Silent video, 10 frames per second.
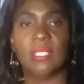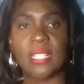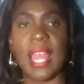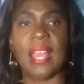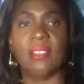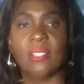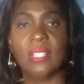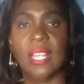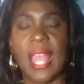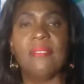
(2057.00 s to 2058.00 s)
Now,
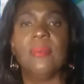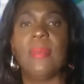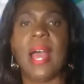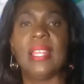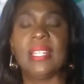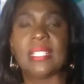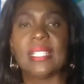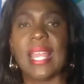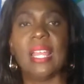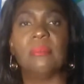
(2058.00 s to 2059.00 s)
everybody in this
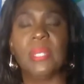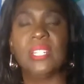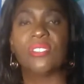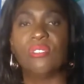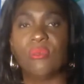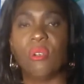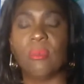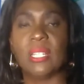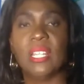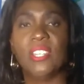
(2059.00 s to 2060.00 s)
damn Me Too
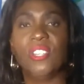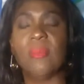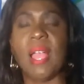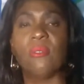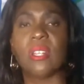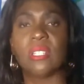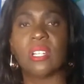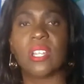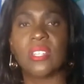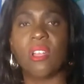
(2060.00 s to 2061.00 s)
moment, you might want to
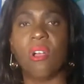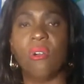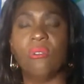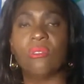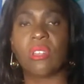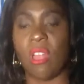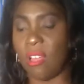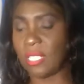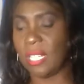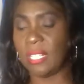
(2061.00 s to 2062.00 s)
look in your own
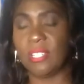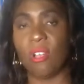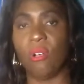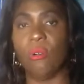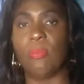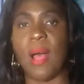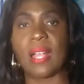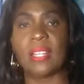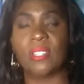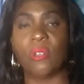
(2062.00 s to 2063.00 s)
closet, in your own
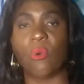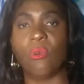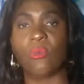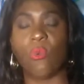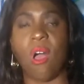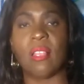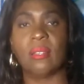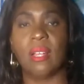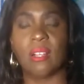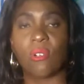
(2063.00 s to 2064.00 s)
pocket, in your own
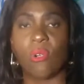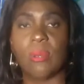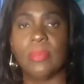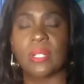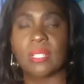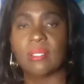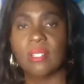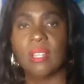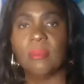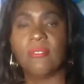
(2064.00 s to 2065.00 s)
wallet, Cory Booker,
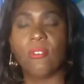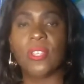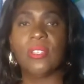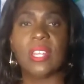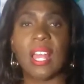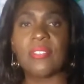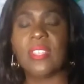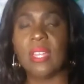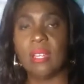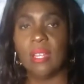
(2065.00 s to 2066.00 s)
before you get out
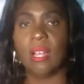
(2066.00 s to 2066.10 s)
there